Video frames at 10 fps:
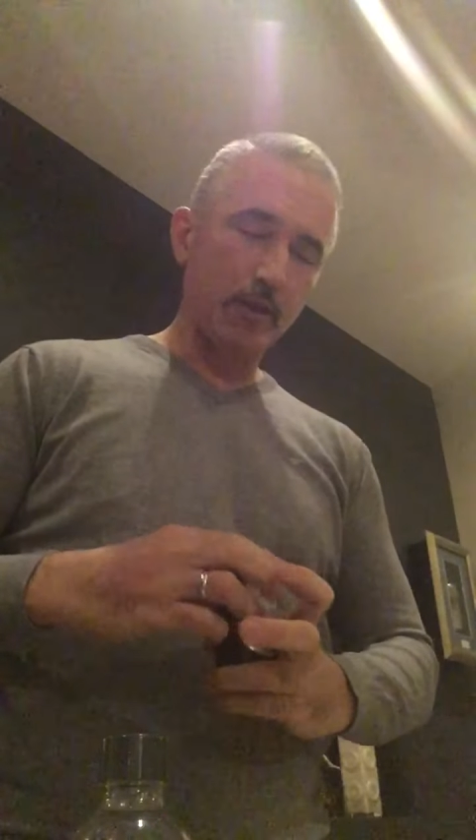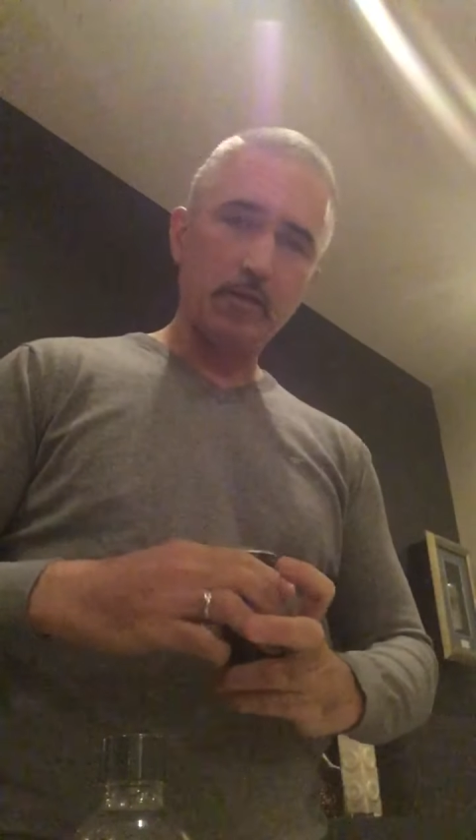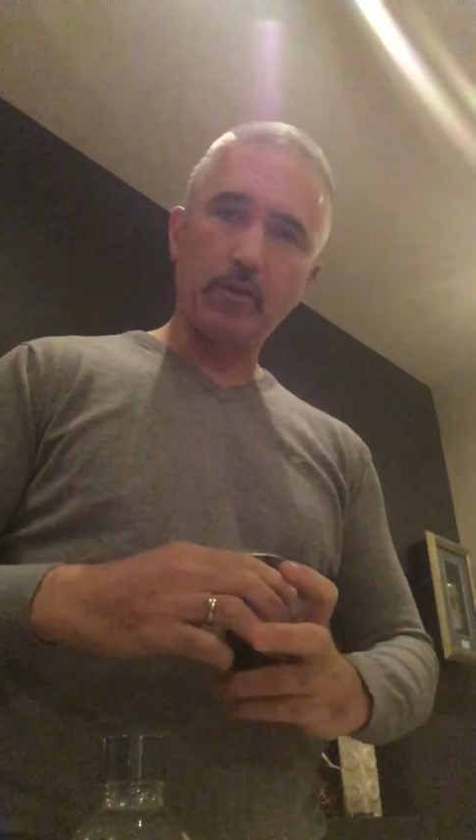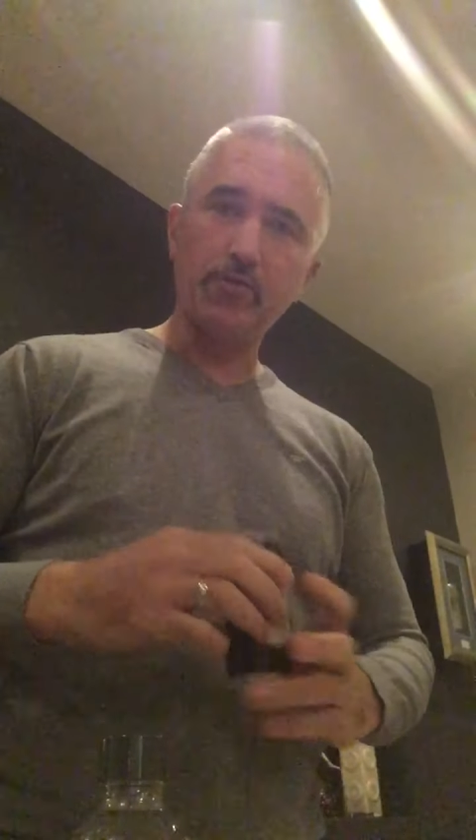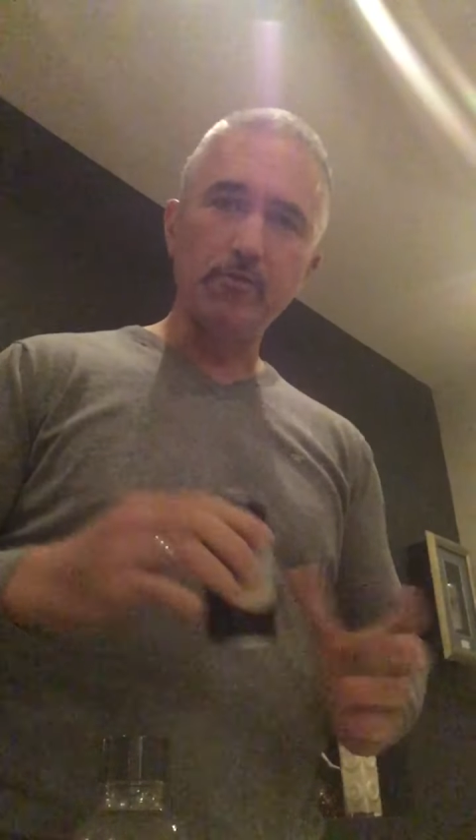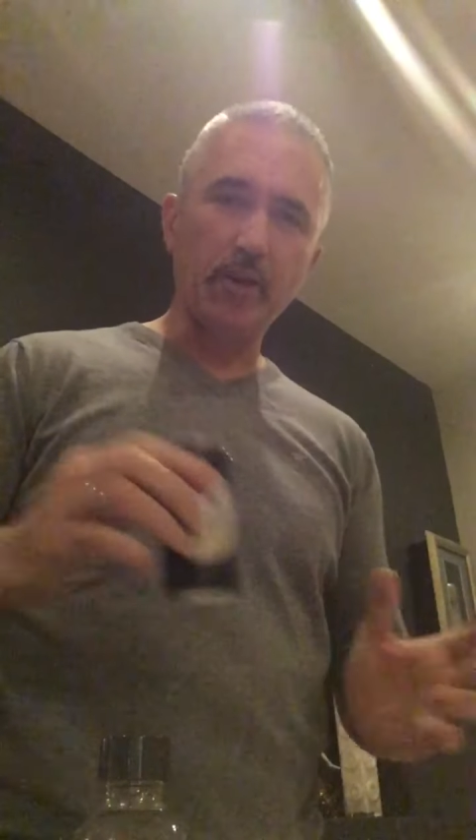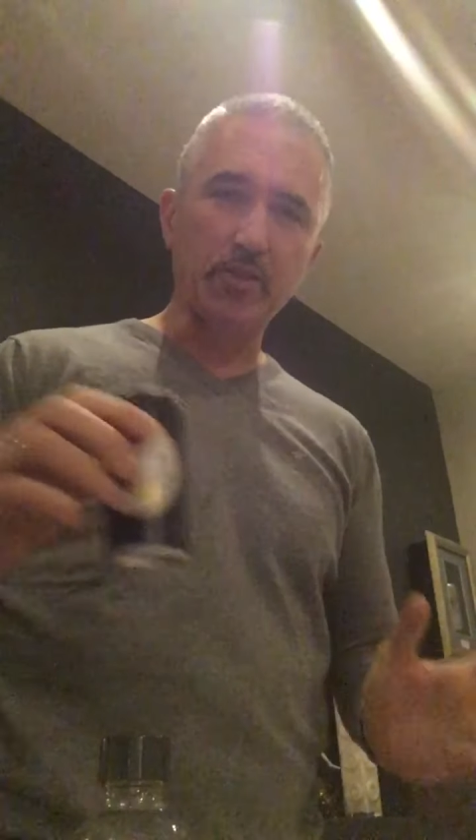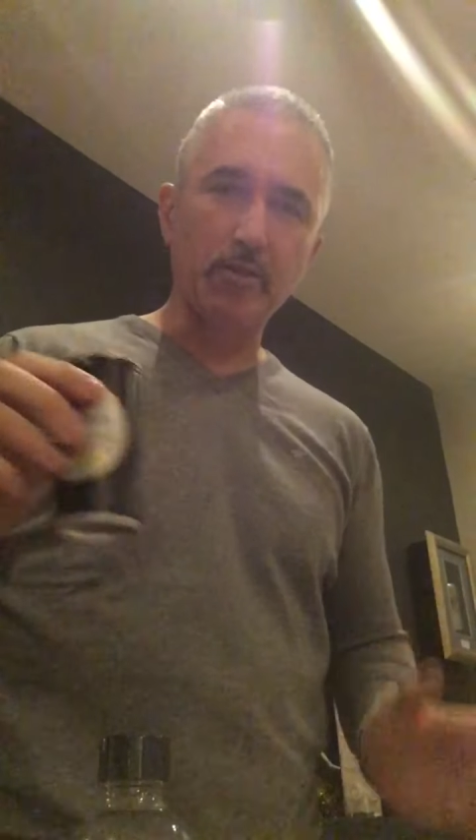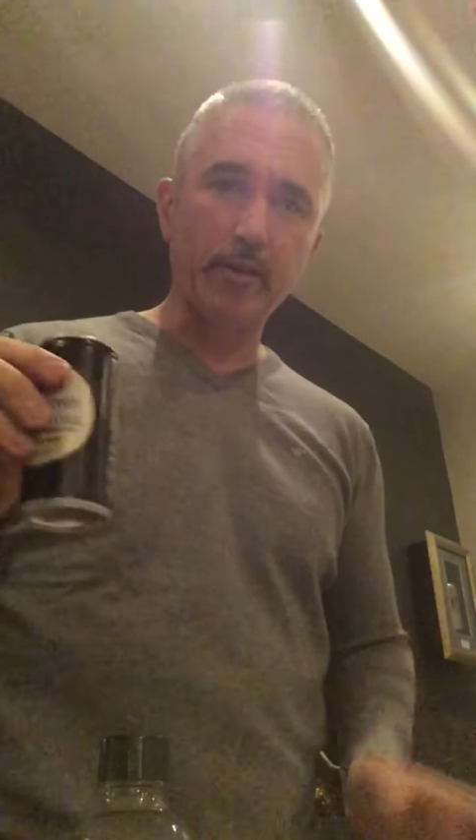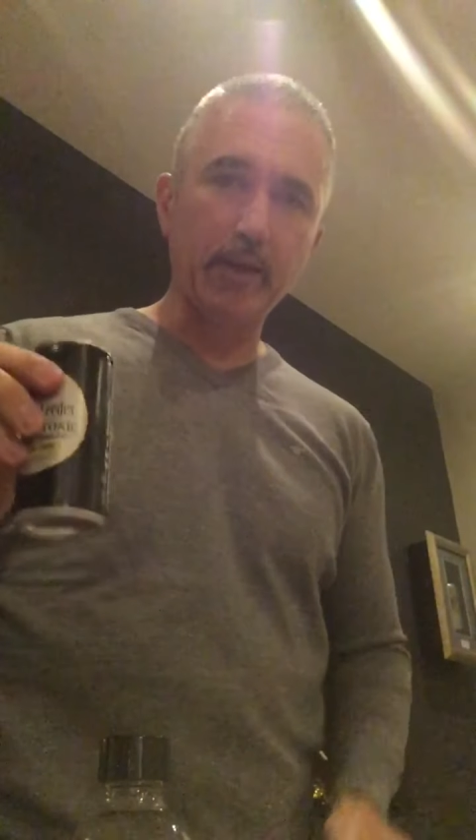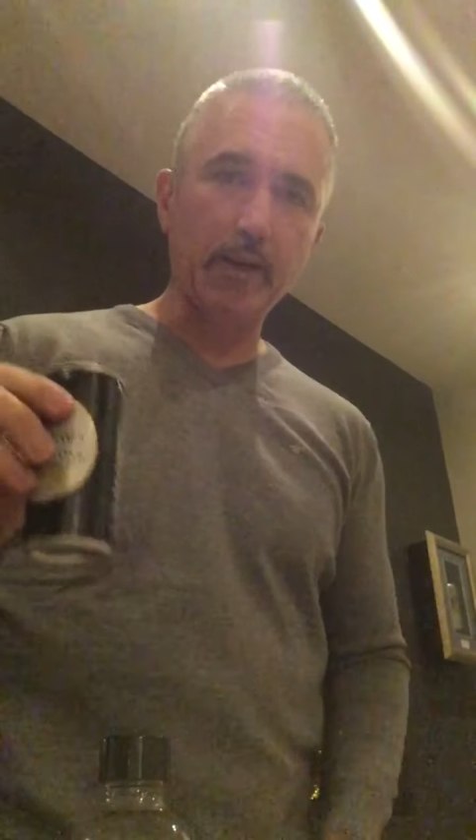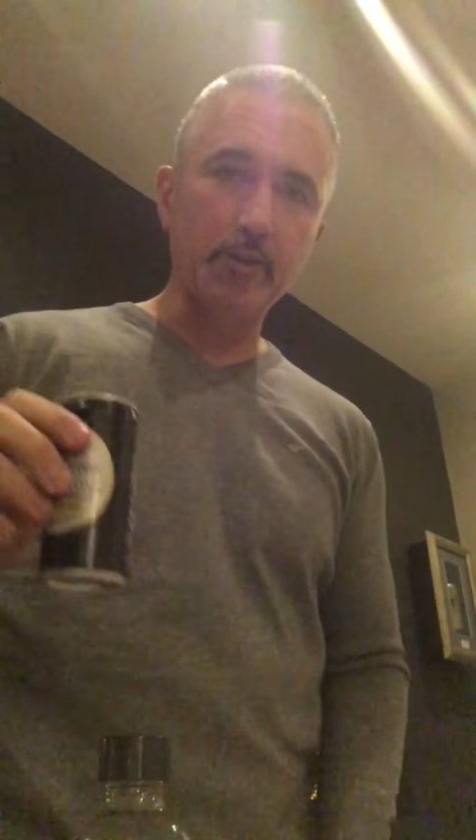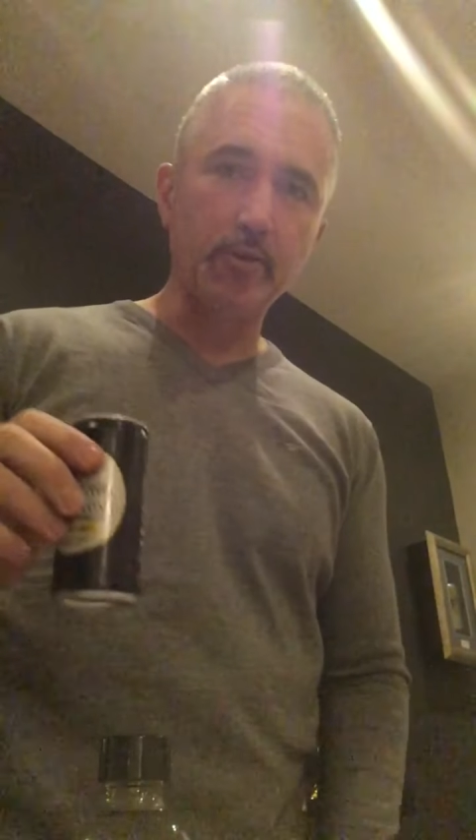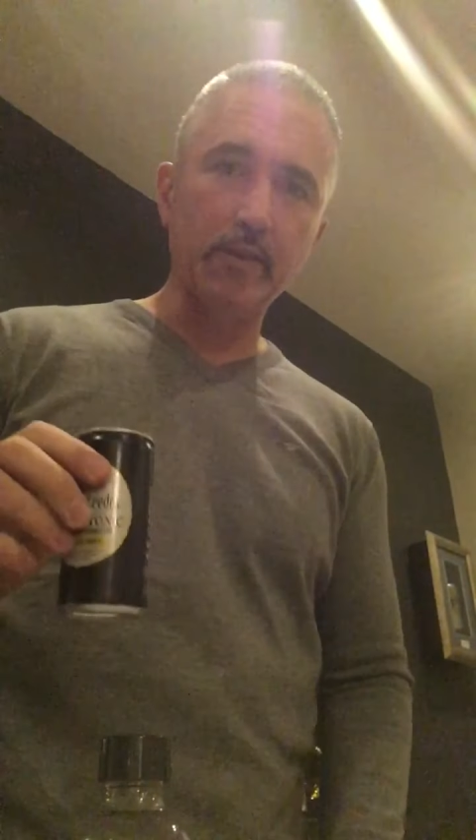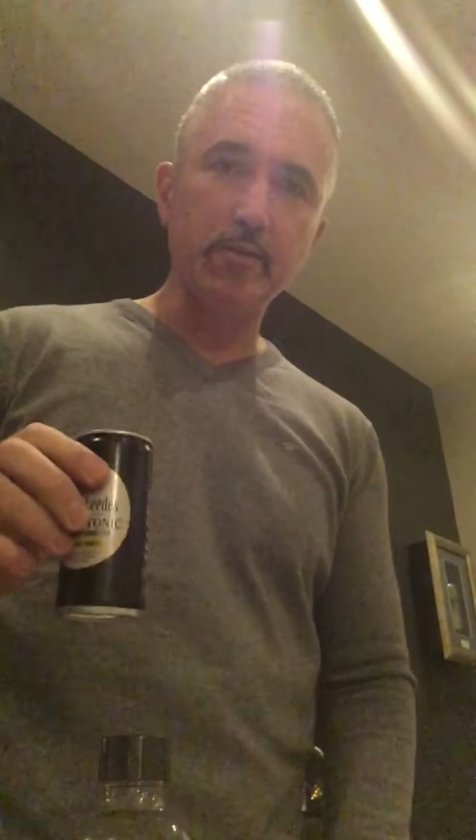Not too much tonic. I
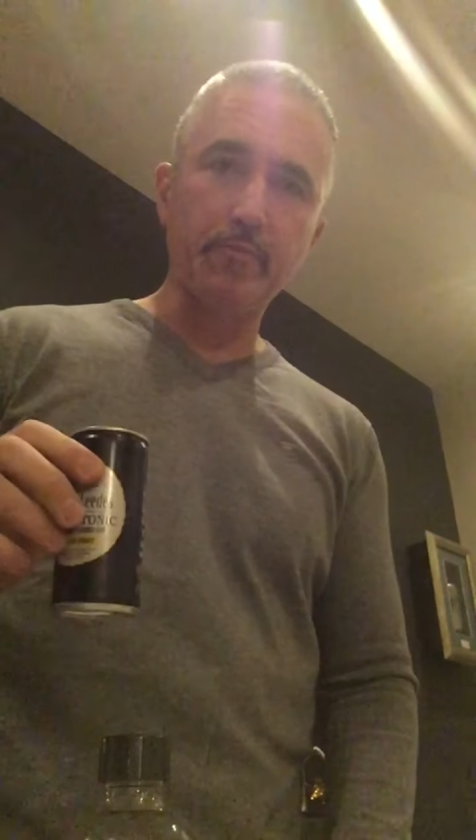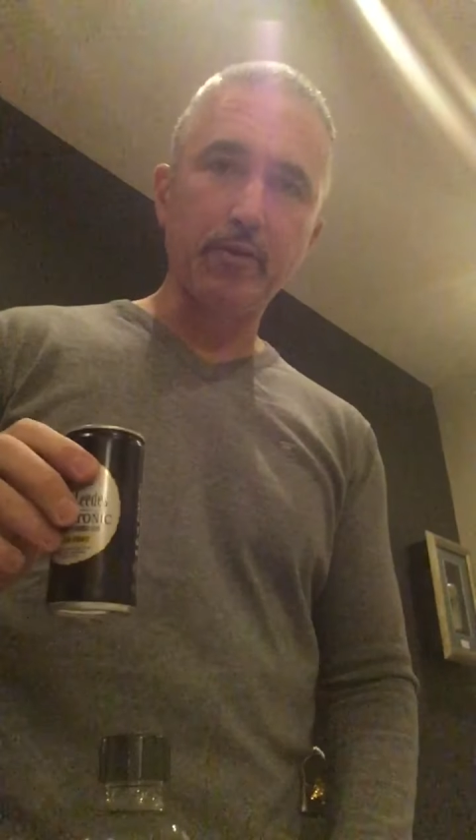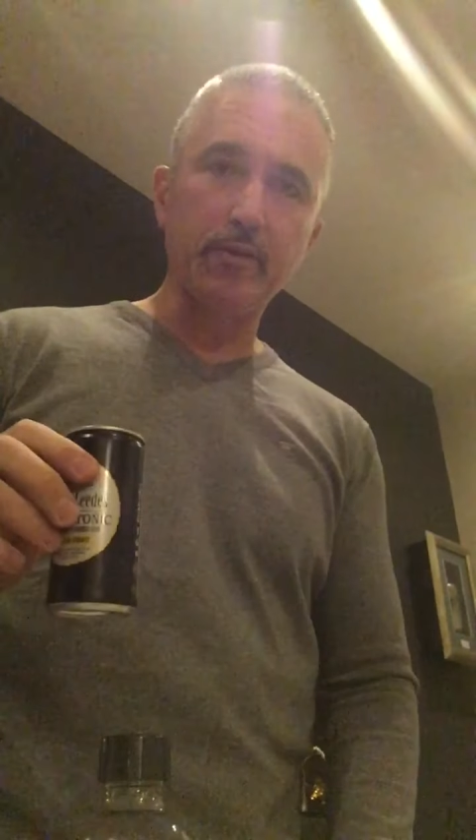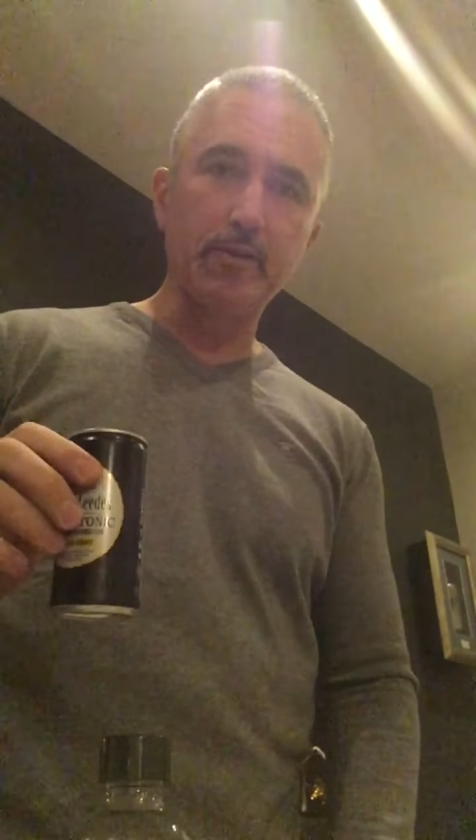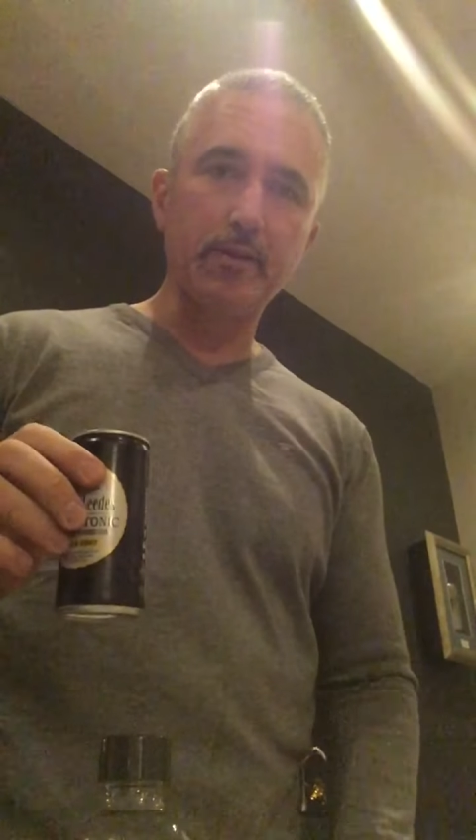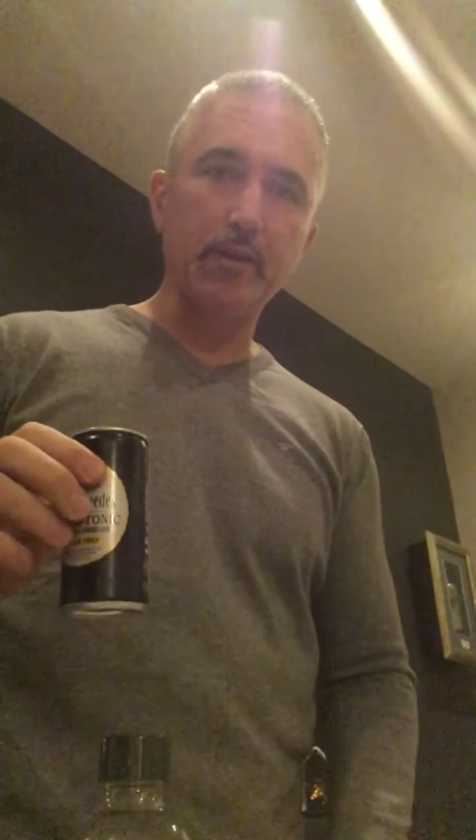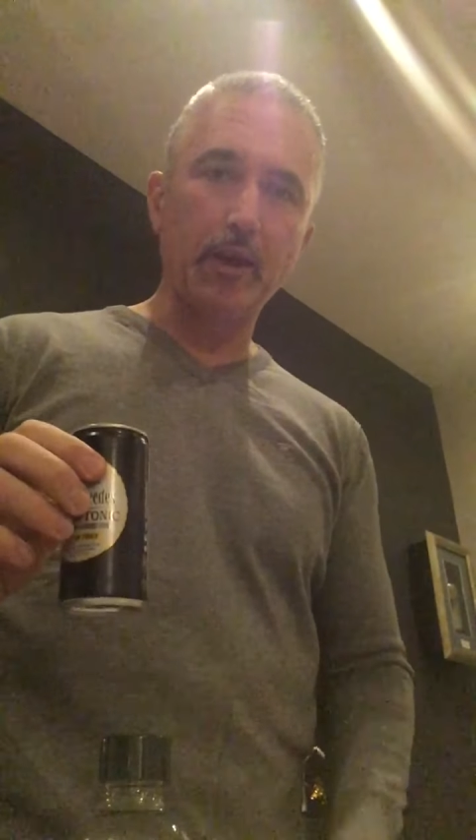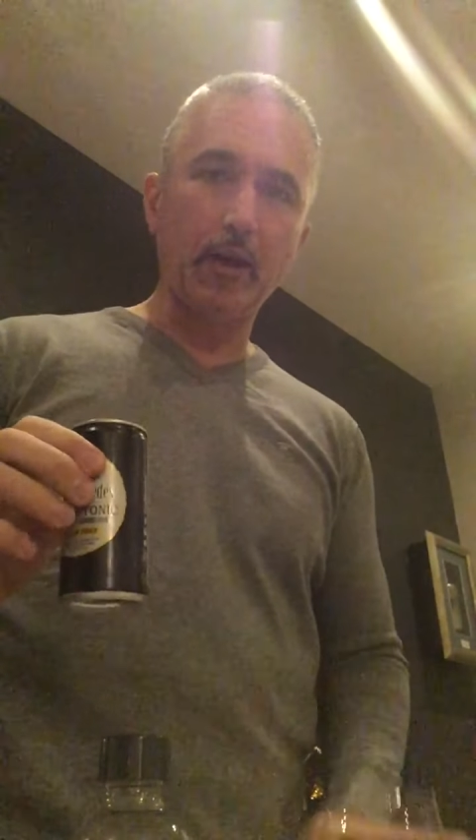try to put